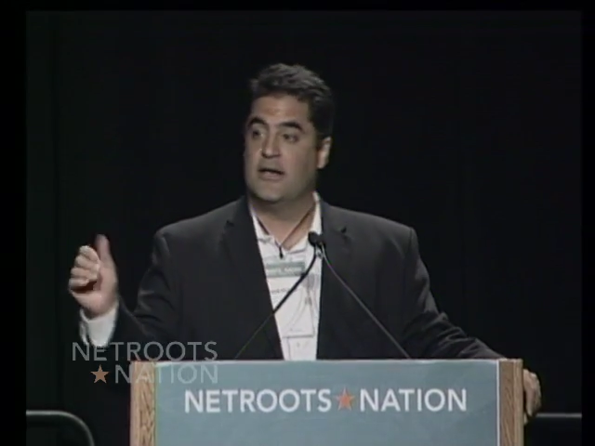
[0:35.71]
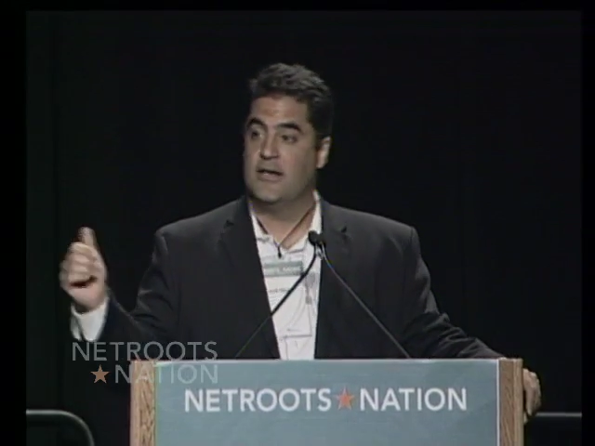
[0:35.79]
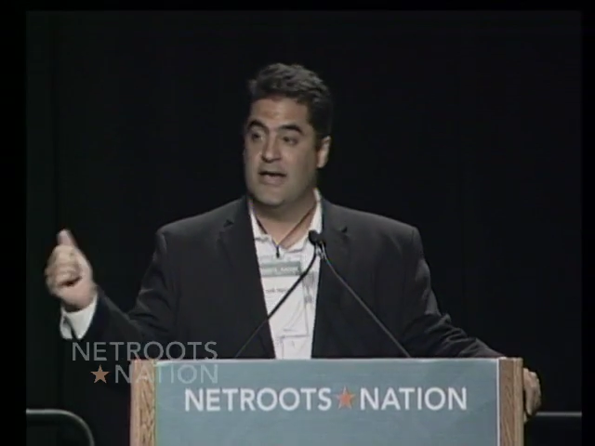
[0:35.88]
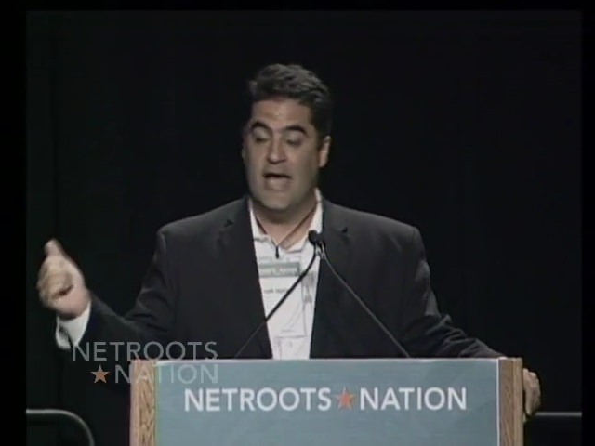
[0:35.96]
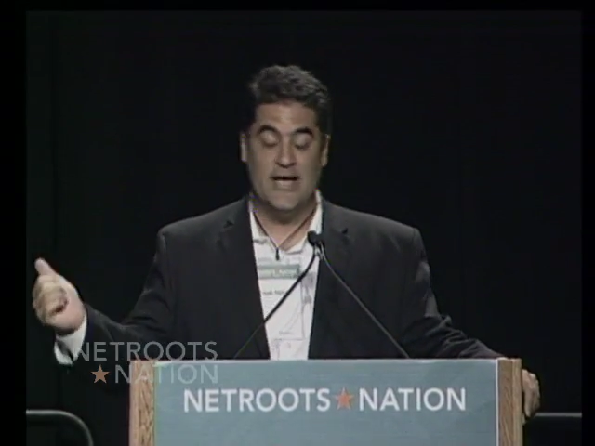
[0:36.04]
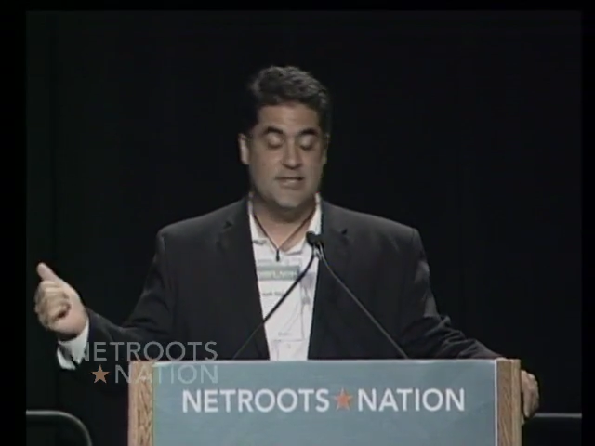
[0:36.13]

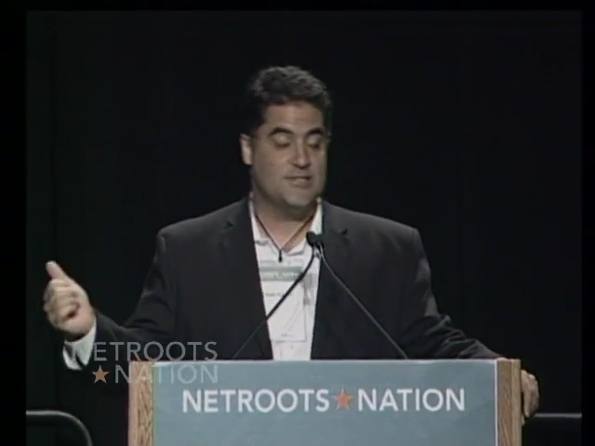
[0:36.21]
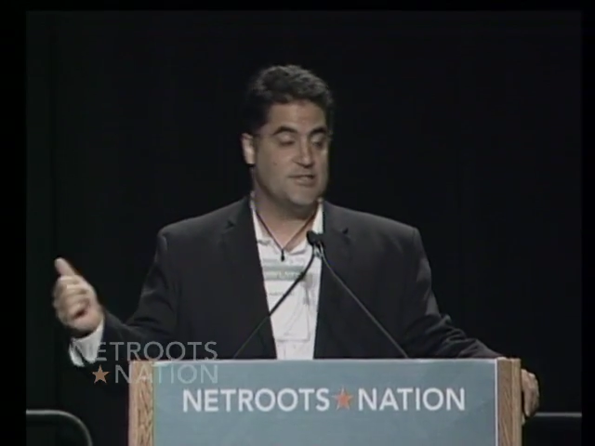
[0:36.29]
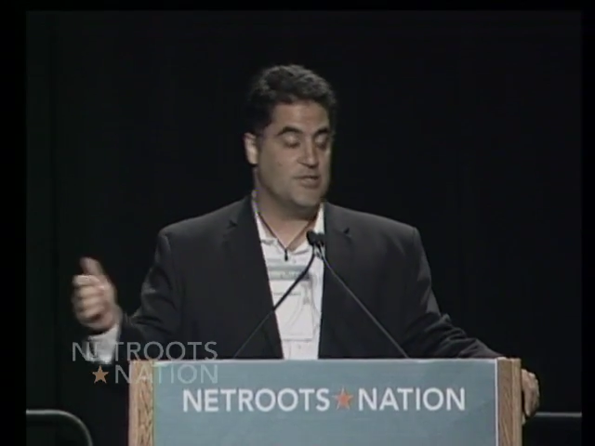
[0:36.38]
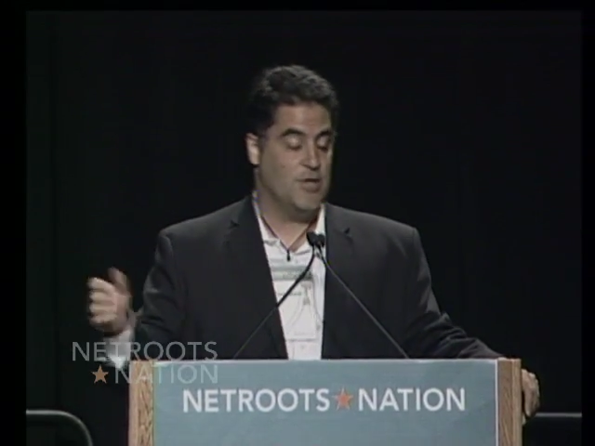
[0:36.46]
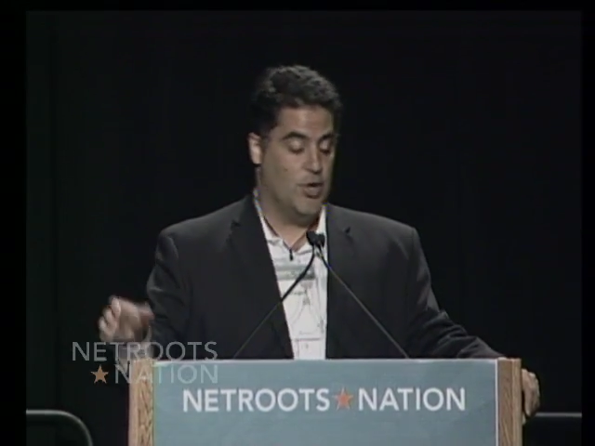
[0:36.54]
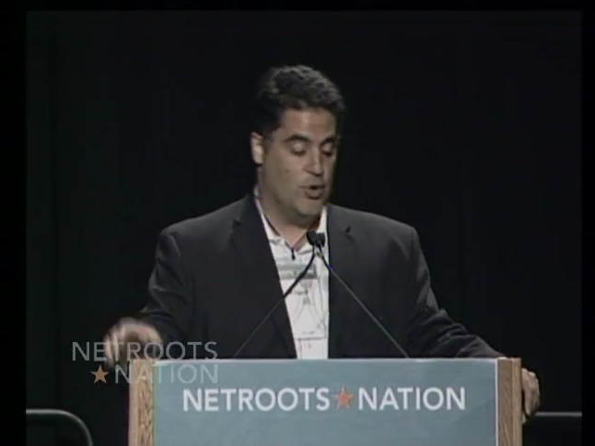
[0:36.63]
next,
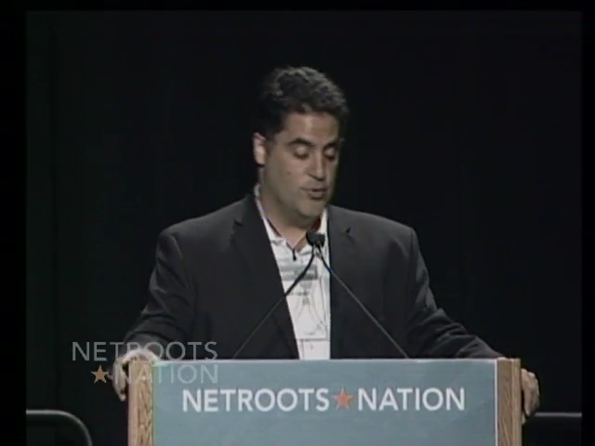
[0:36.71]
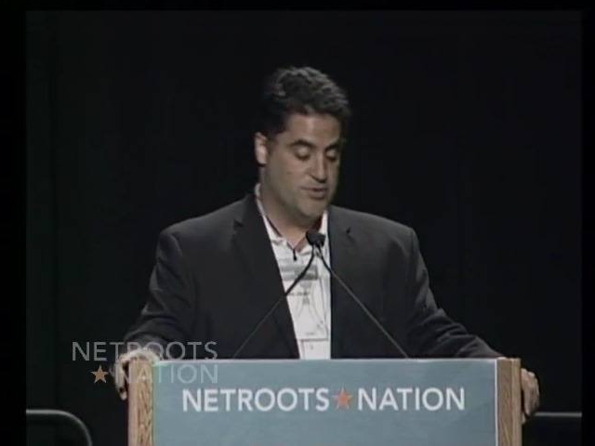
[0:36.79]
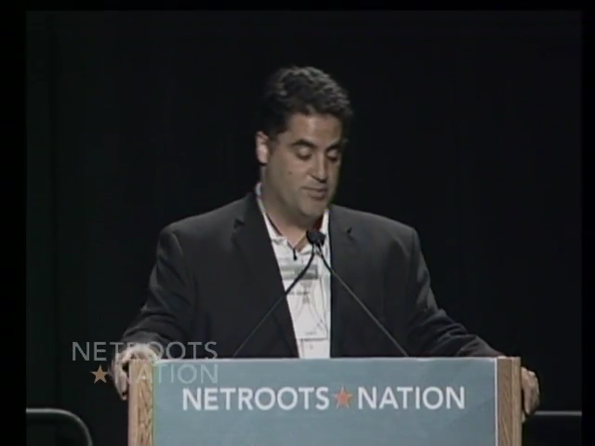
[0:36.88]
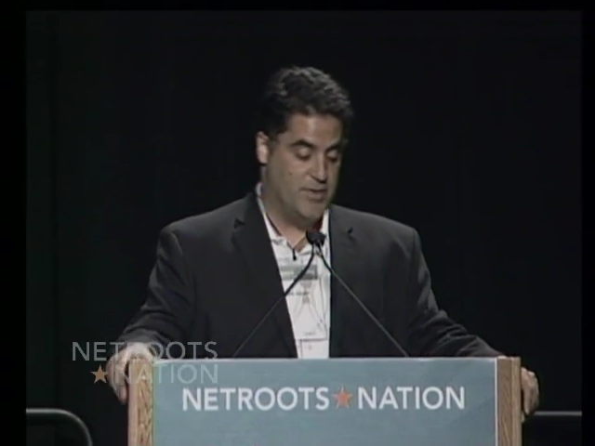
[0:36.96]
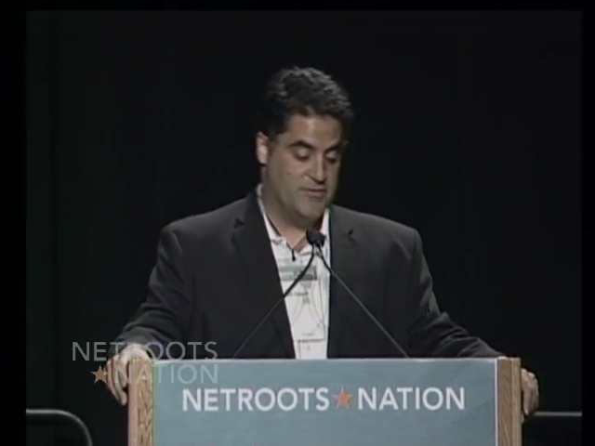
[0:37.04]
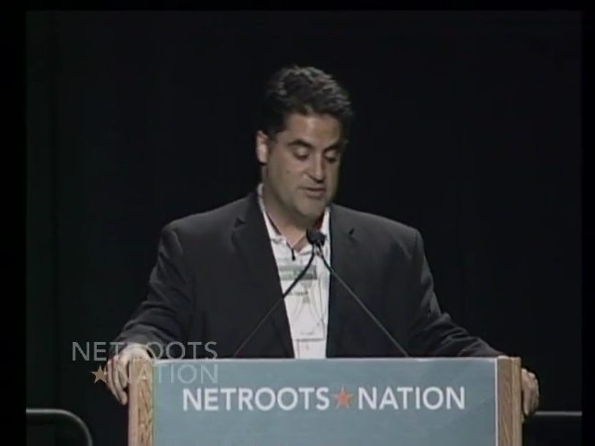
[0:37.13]
who's a
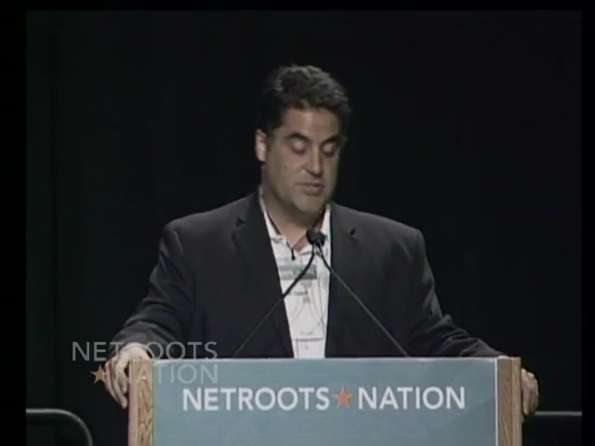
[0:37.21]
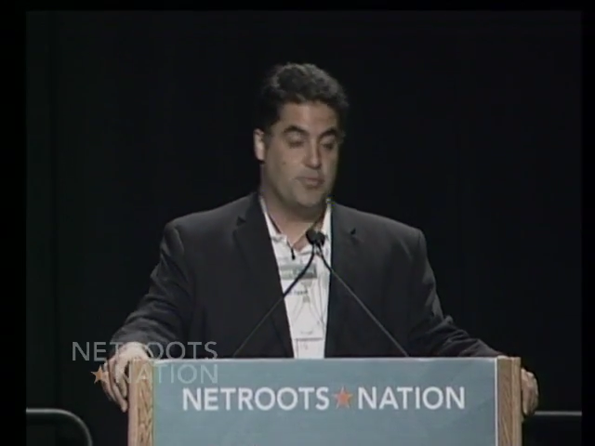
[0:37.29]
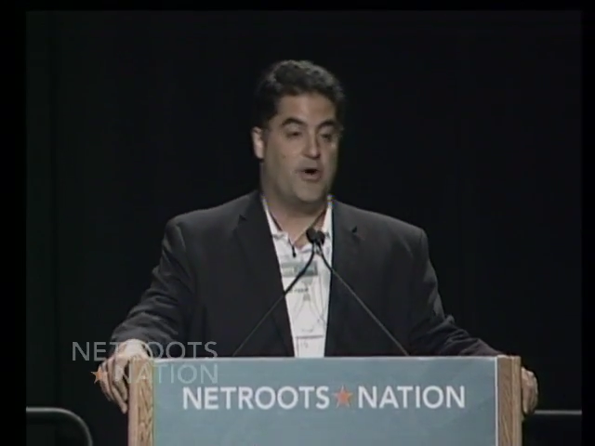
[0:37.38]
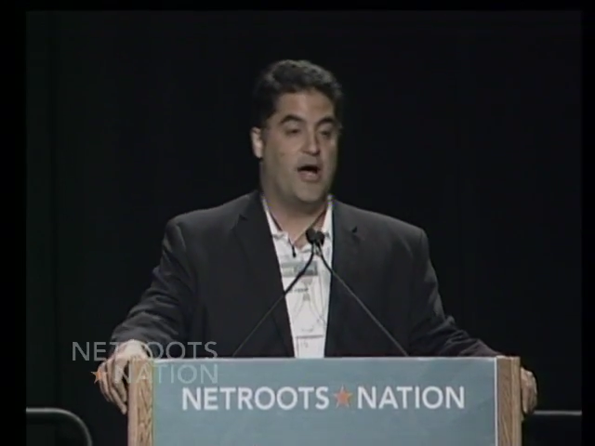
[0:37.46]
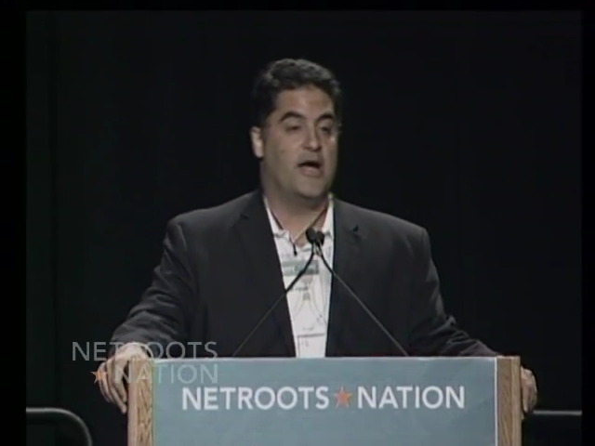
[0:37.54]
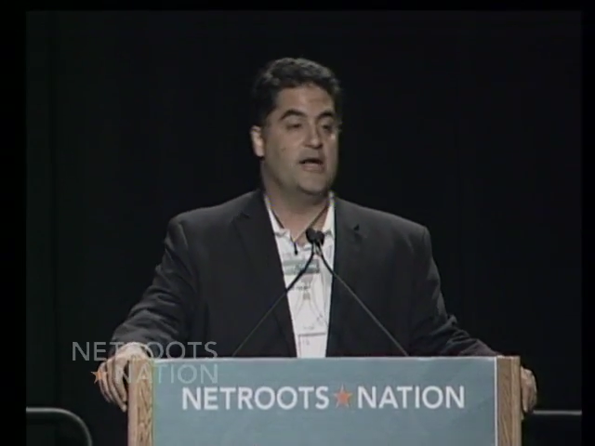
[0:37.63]
bit of a
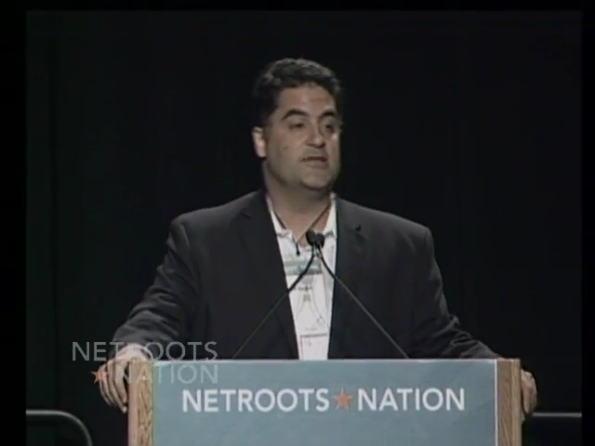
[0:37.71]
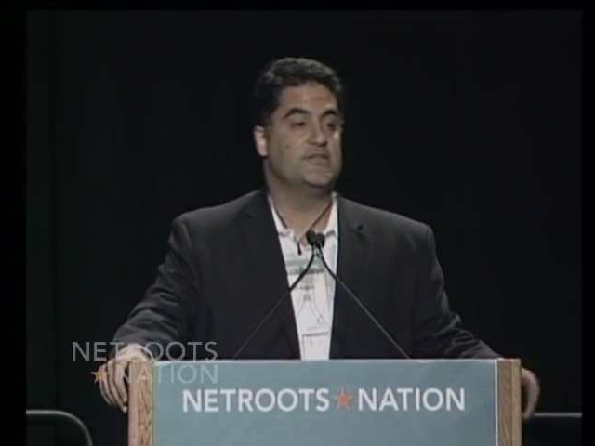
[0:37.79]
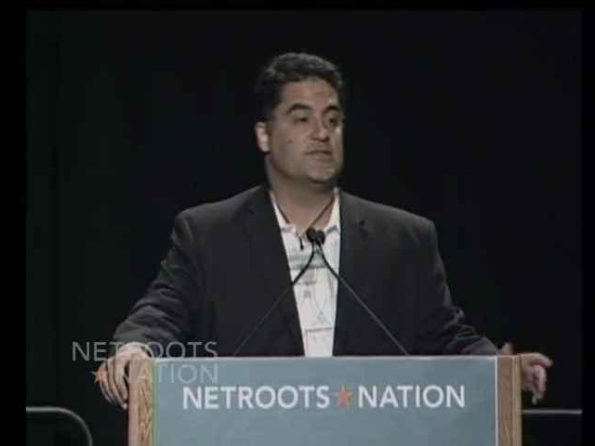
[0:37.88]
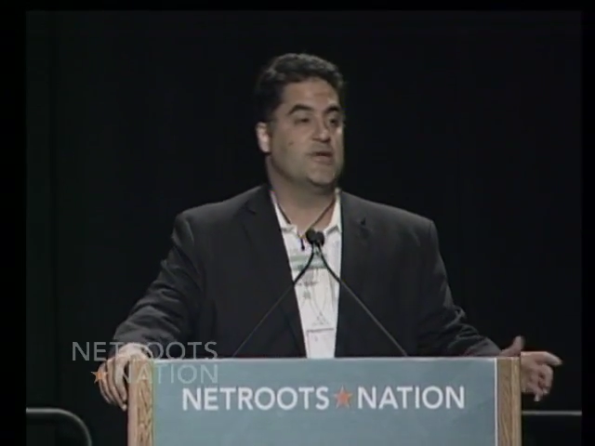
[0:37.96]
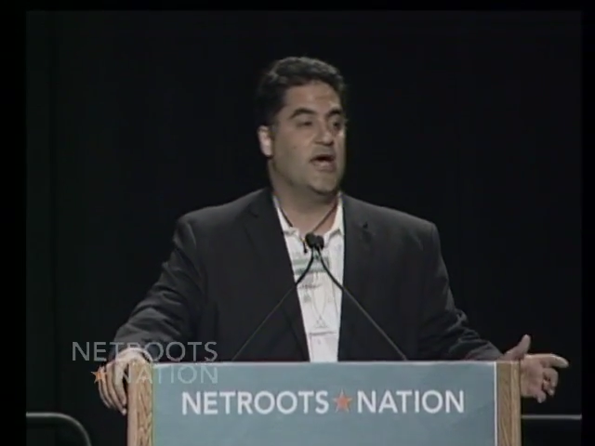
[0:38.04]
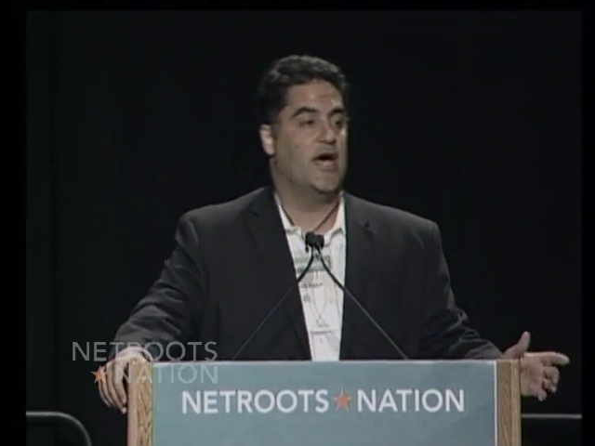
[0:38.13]
surprise,